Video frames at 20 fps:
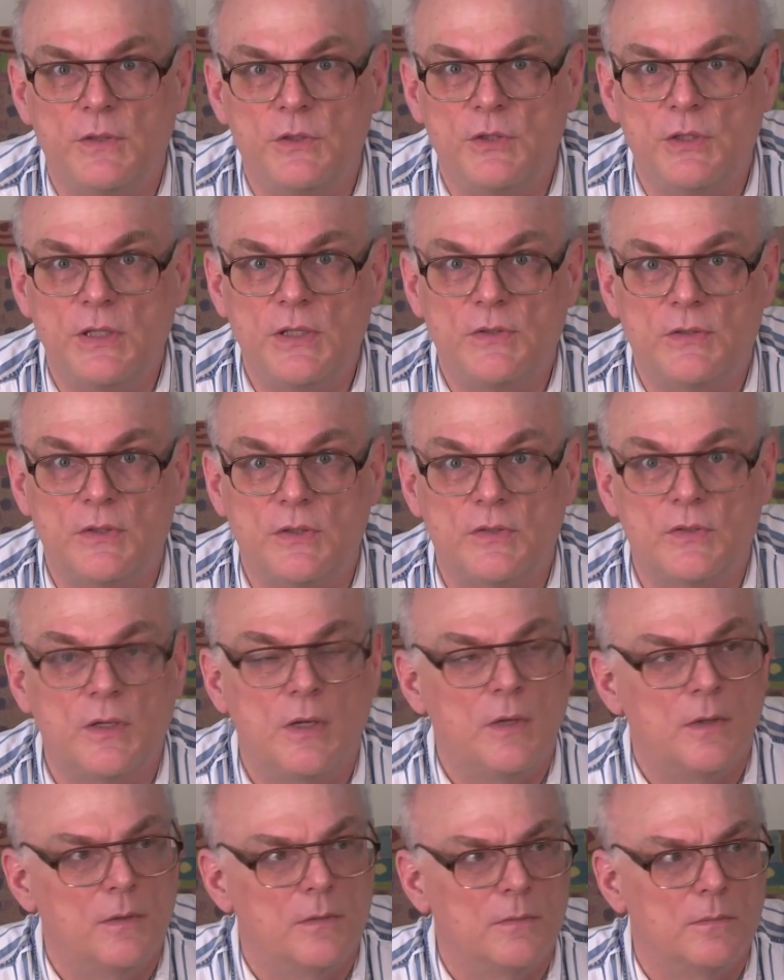in Jesus
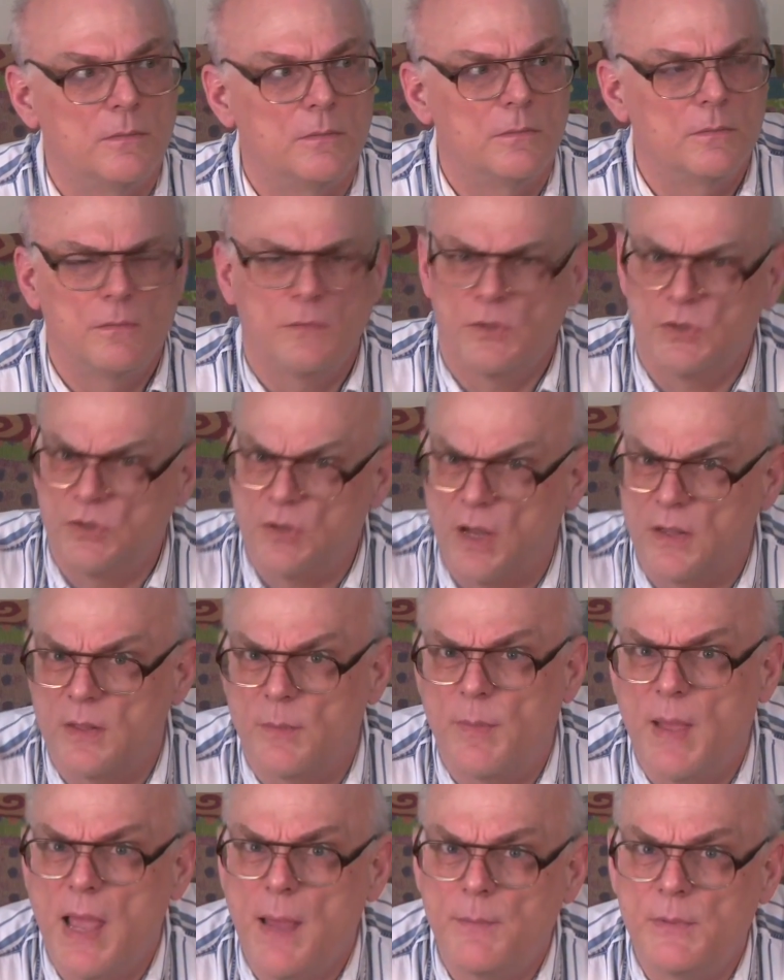was John the
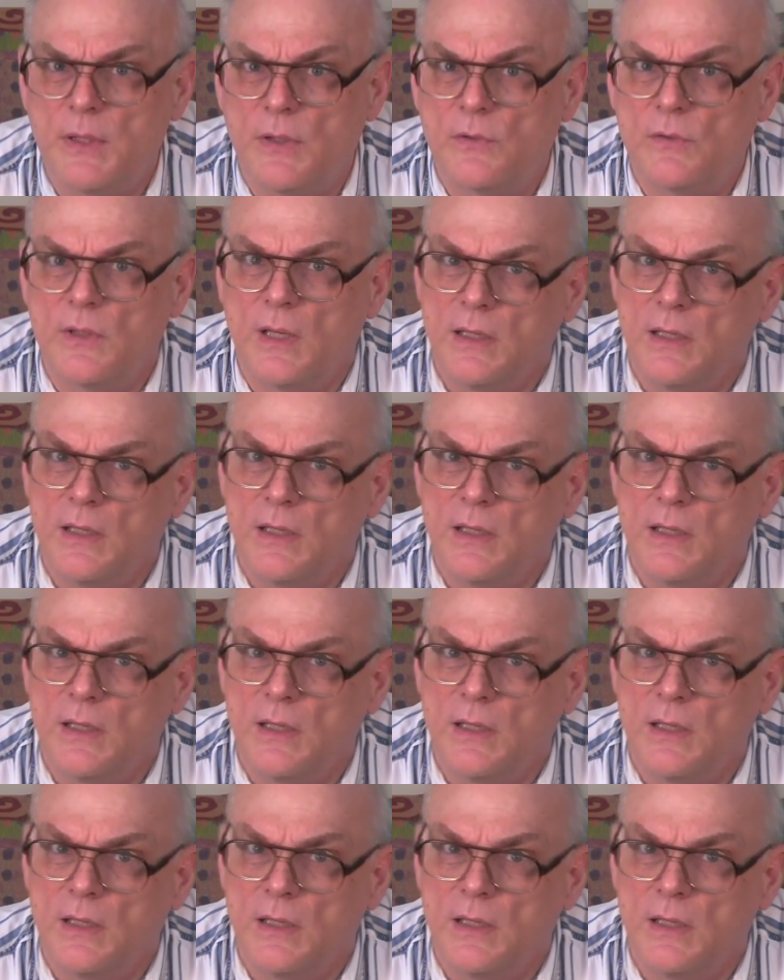Baptist,